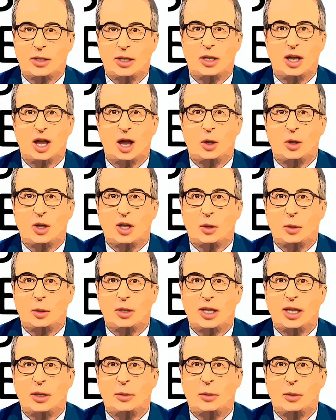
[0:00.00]
The notion
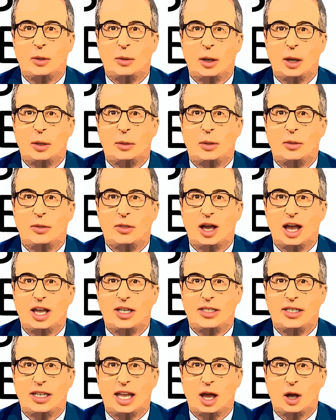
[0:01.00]
was simple: keep the
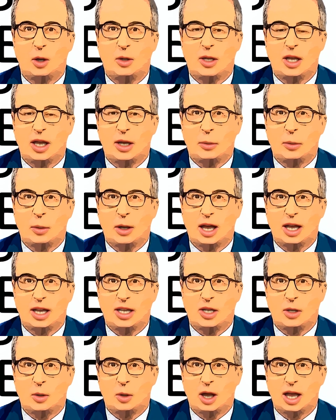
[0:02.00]
facts sacred and
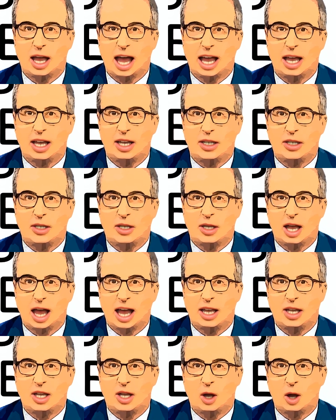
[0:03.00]
opinions relegated to the
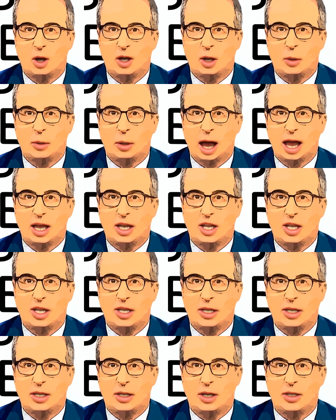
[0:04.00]
editorial
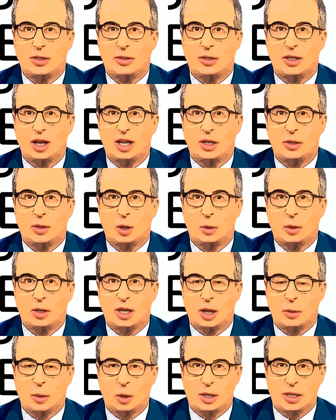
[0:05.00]
pages. Fast forward
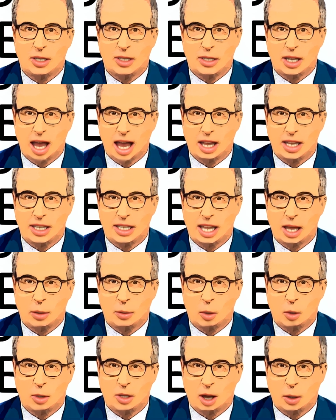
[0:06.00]
to the present, and it
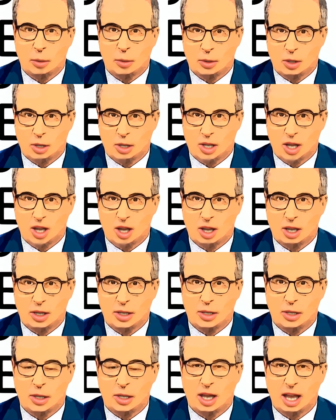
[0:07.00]
seems we've come full
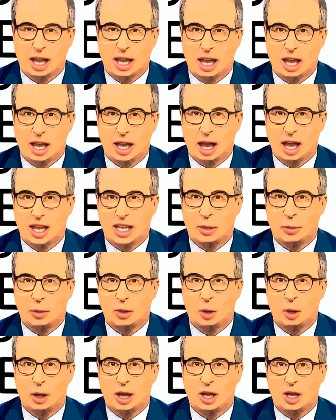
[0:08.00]
circle. The clear lines
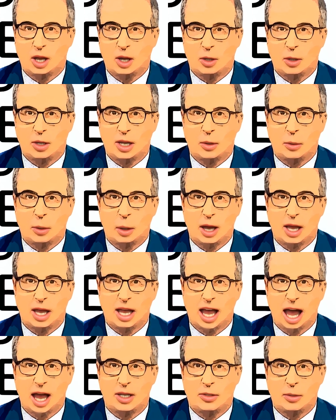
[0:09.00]
between news and
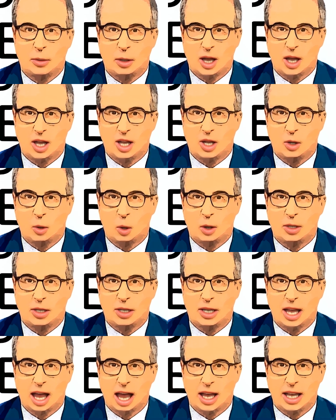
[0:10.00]
opinion have blurred
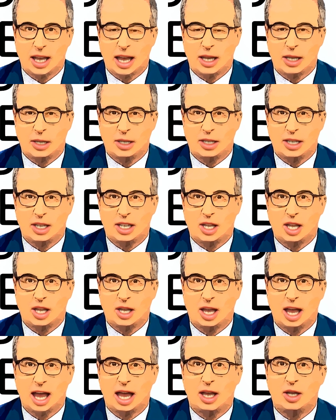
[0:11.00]
once again in the
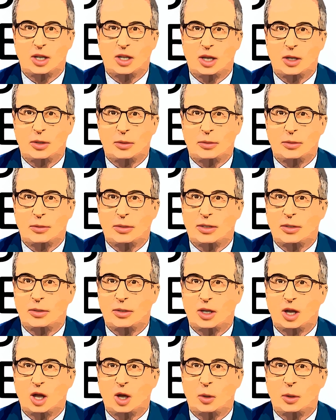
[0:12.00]
digital age.
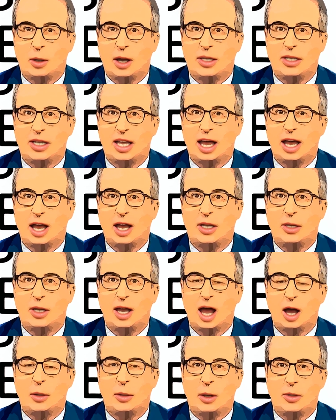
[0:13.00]
You might say they're
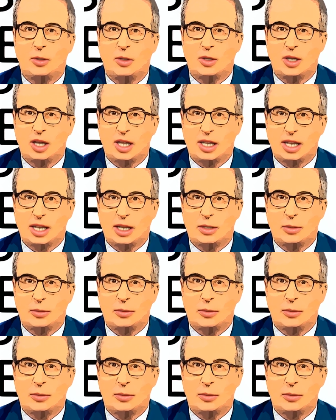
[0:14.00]
hermaphroditic.